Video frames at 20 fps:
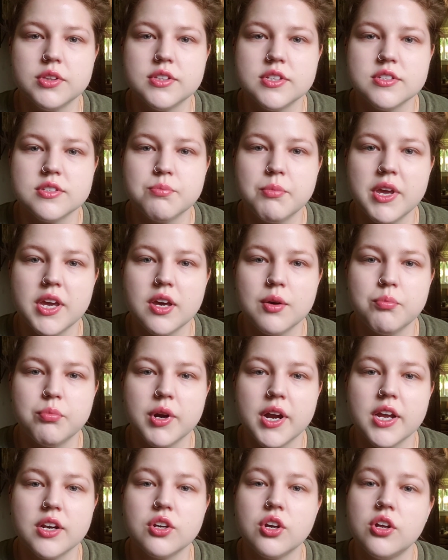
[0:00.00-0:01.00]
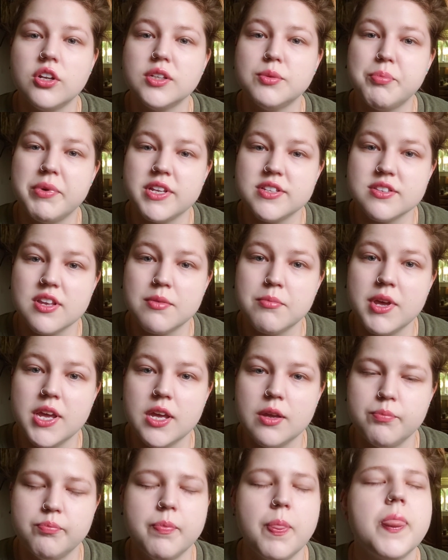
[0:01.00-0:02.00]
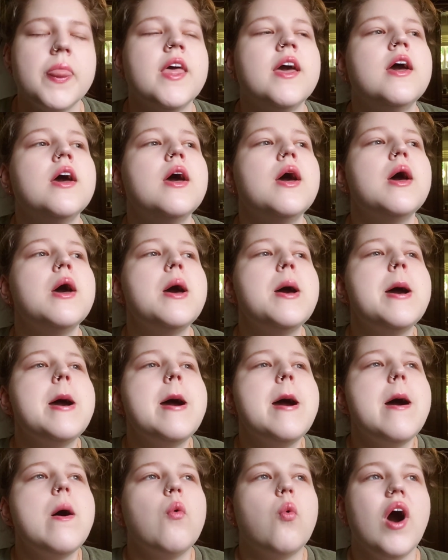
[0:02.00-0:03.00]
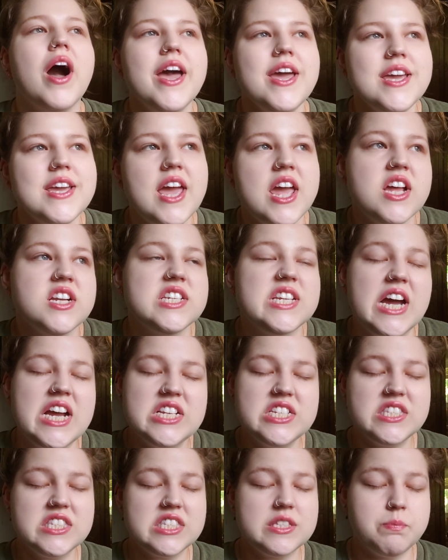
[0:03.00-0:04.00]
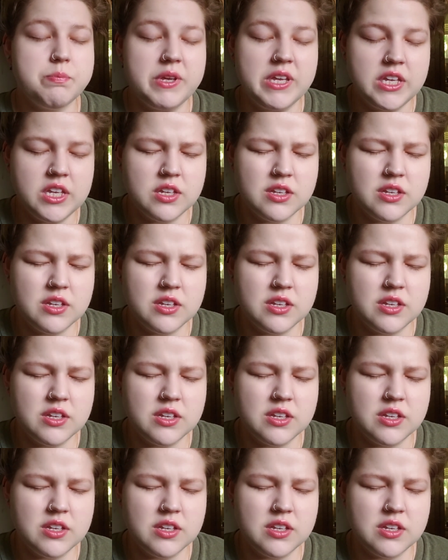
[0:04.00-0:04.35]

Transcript: this makeup brand called Besame. Why can't I speak?